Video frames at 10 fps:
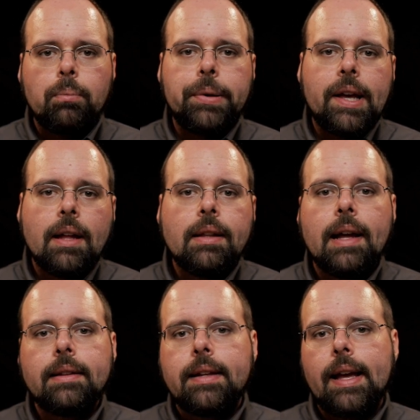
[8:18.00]
Beyond
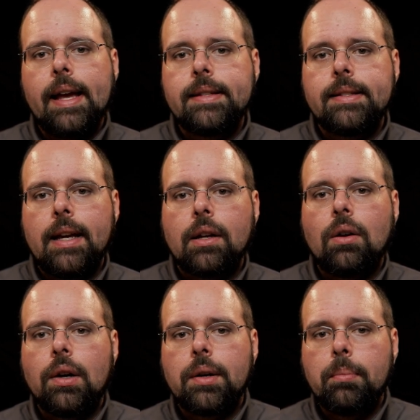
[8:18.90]
that, the 8 second
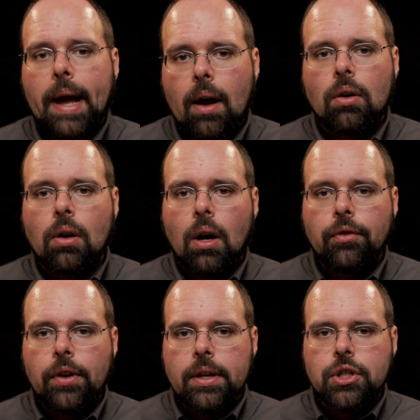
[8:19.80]
auto power
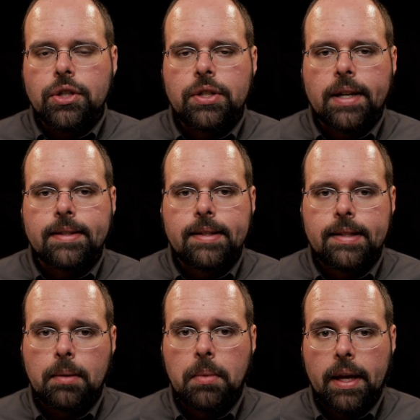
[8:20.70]
off just doesn't
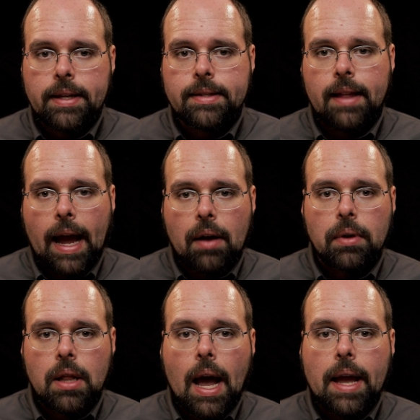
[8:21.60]
seem like it's that
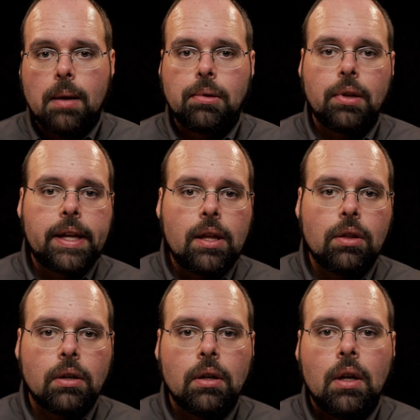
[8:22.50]
reliable
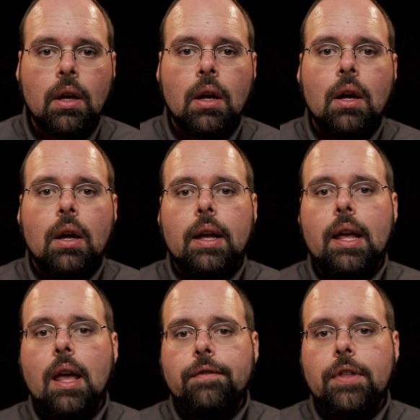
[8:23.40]
either.
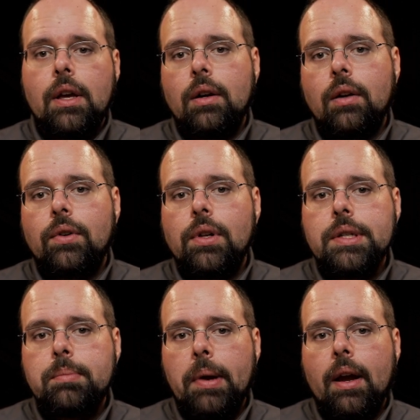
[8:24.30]
If the interval
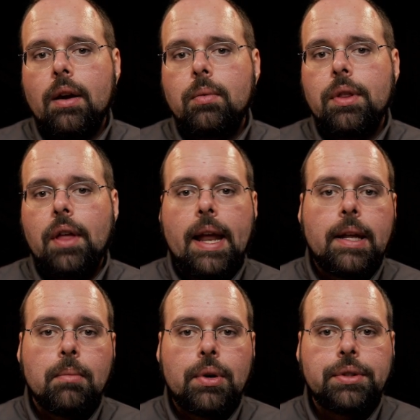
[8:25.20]
is paired with
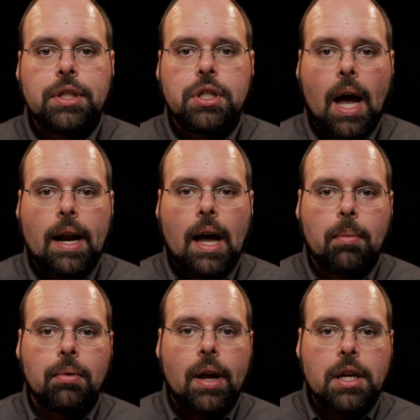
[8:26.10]
any multi-shot
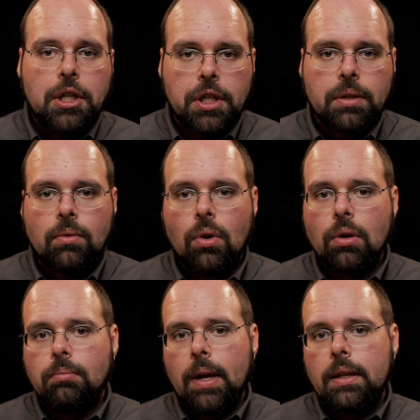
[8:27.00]
operation,
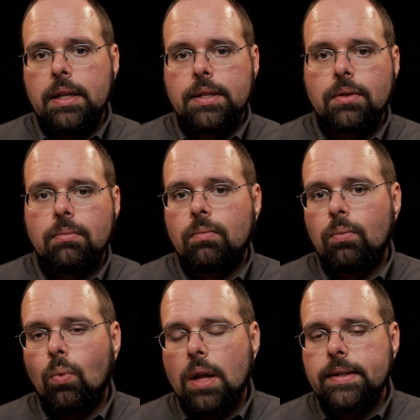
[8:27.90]
or at least
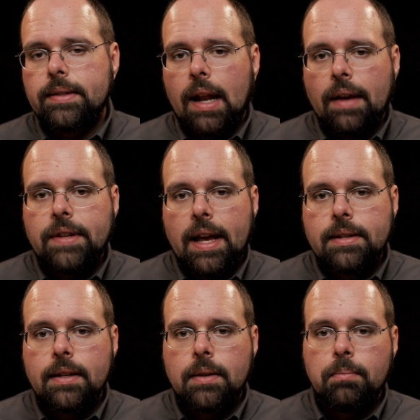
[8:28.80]
ones that I've
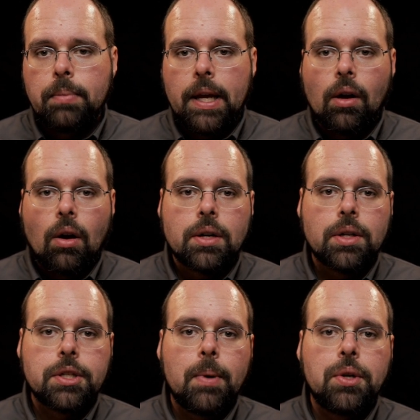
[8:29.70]
tested being auto
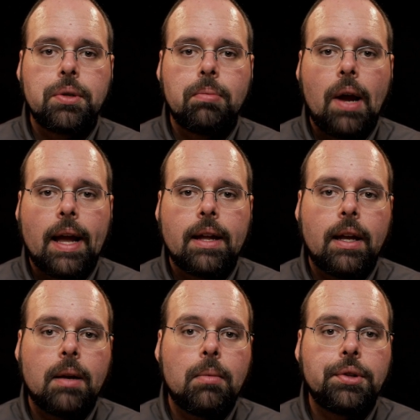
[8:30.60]
exposure
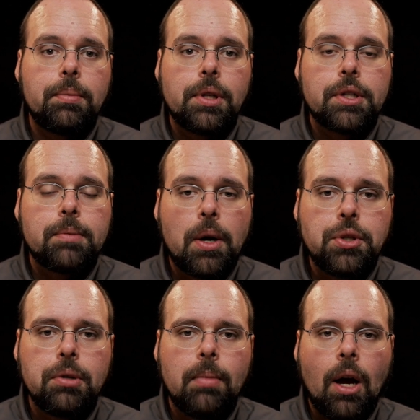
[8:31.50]
bracketing and multiple
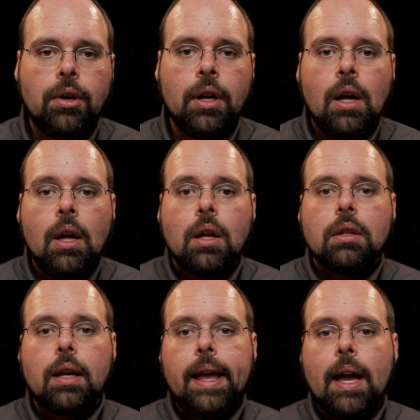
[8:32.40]
exposure mode,
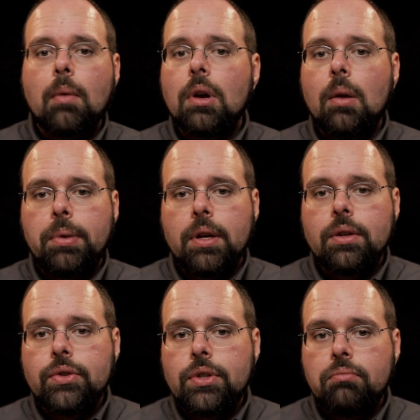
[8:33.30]
the camera
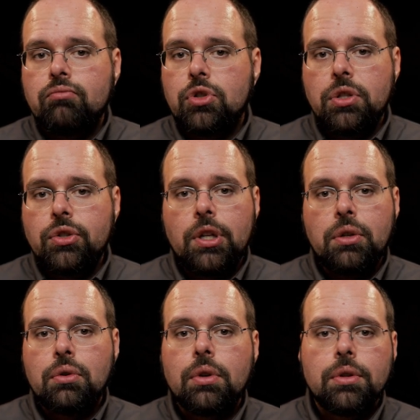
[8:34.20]
appears to just
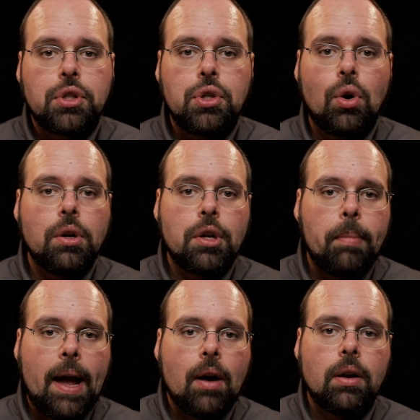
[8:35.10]
ignore the shortened
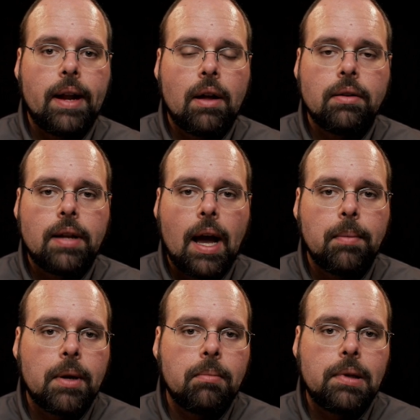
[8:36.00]
power down
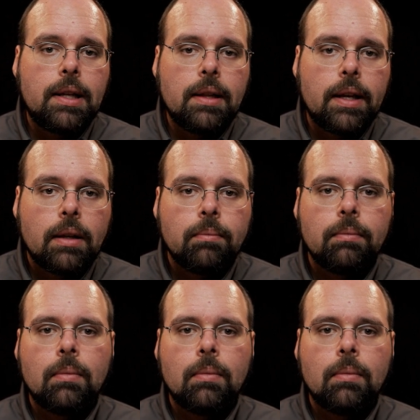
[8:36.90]
time completely.